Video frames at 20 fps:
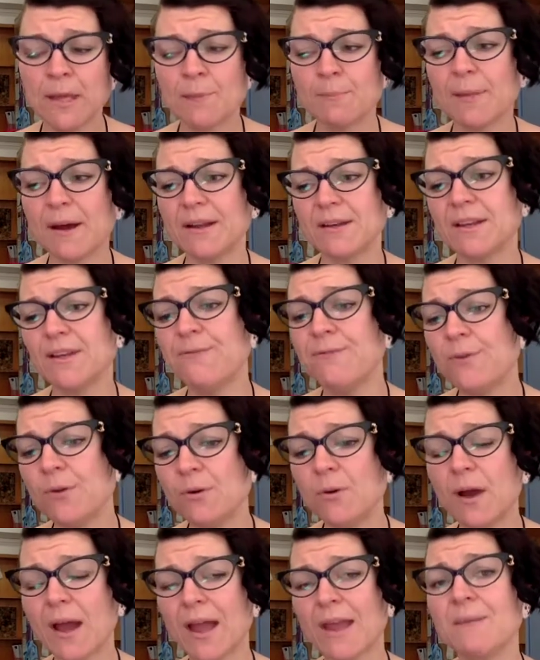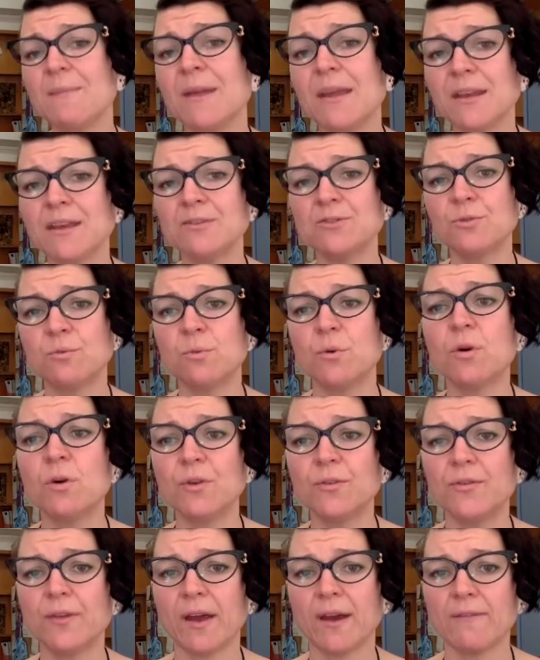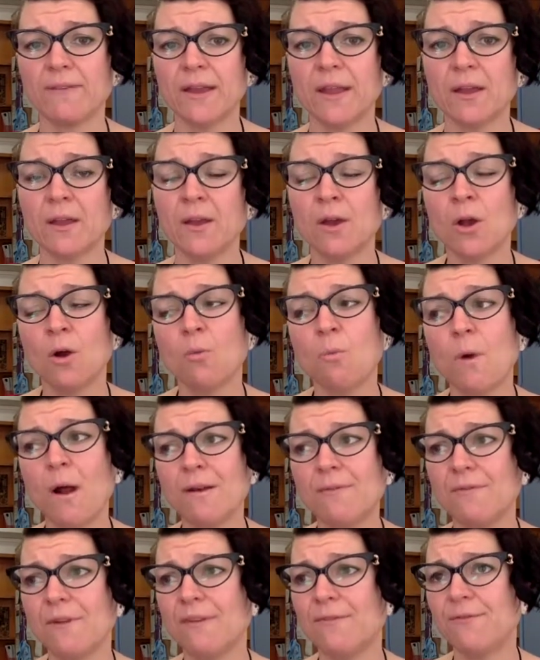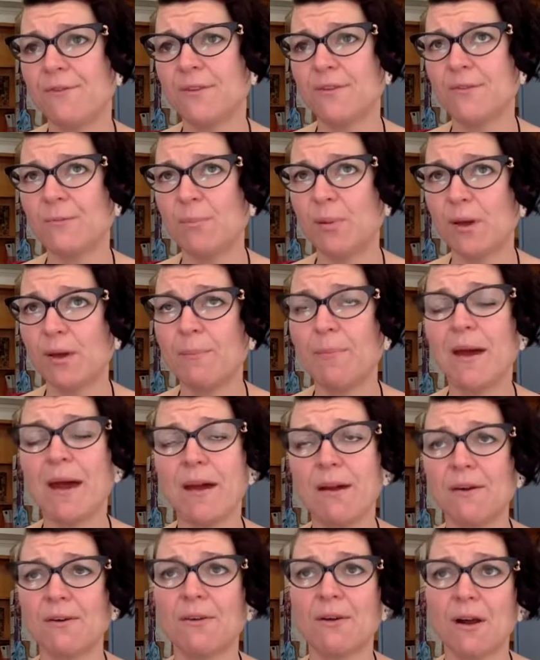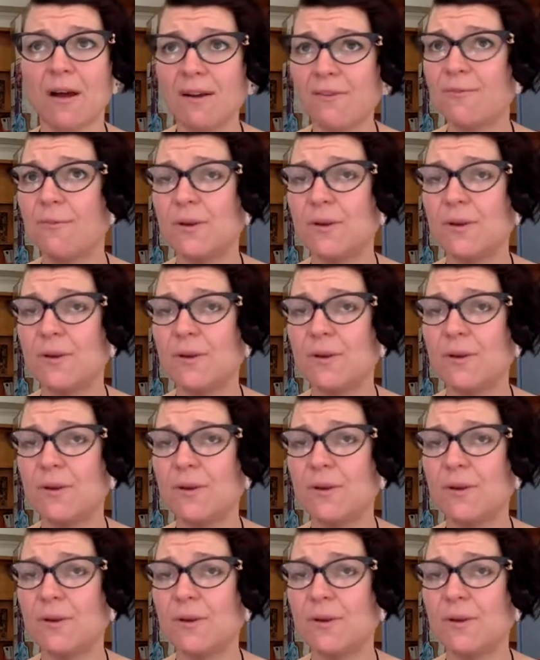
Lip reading: but if you're aiming towards having one reference per paragraph,